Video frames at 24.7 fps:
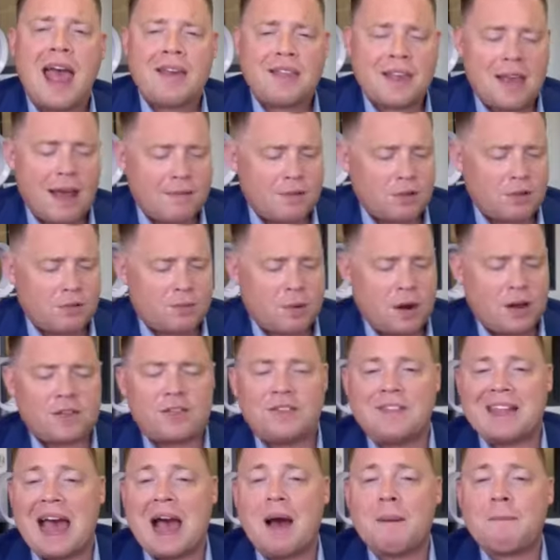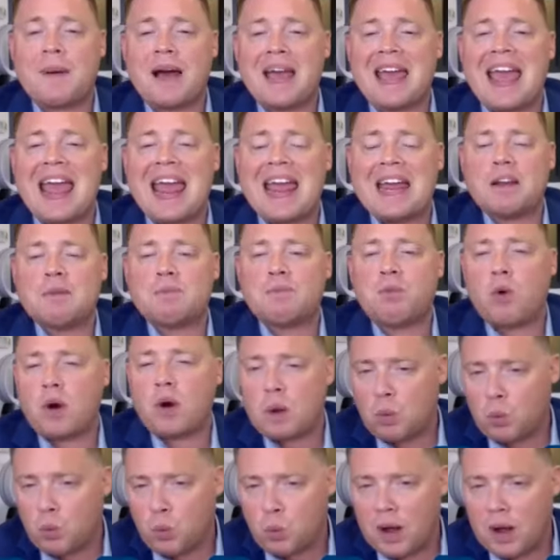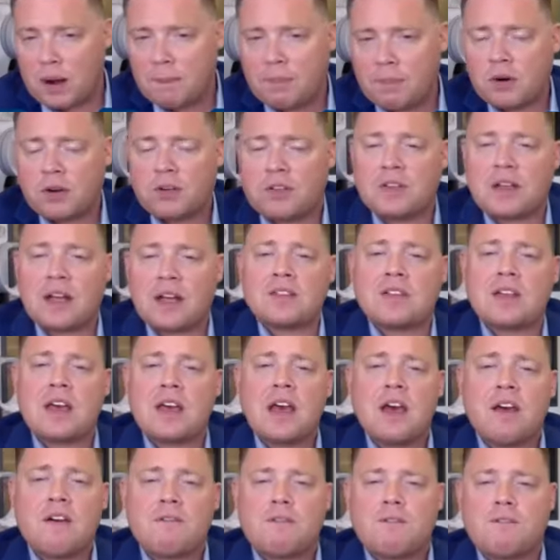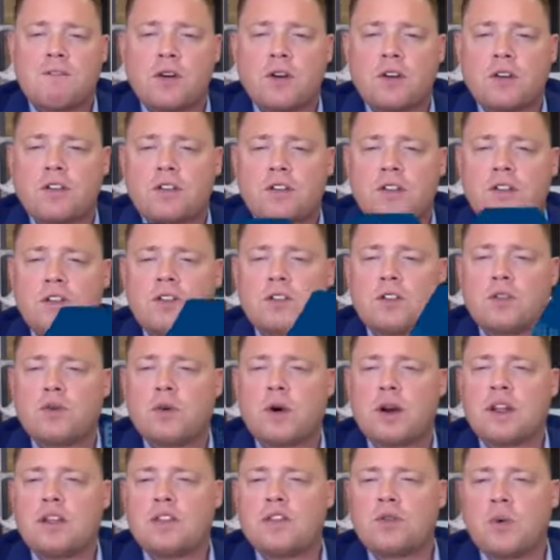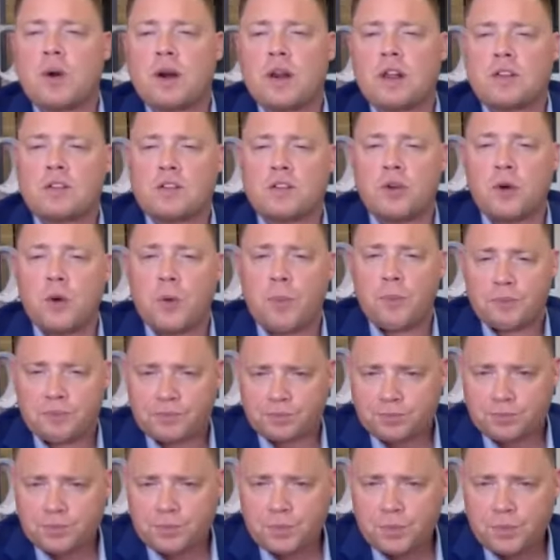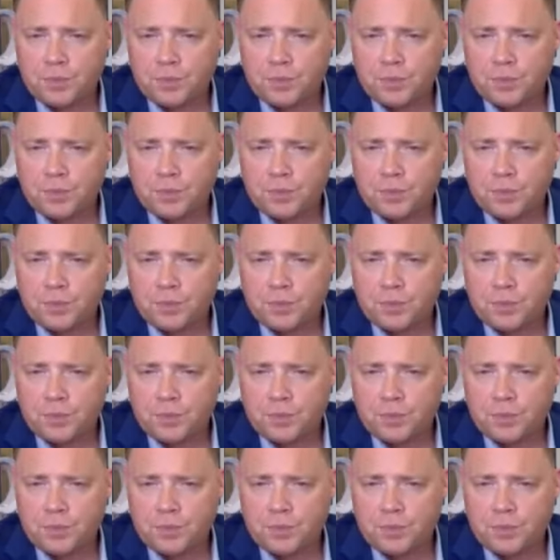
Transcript: and the average price down by 8.1% versus 2022.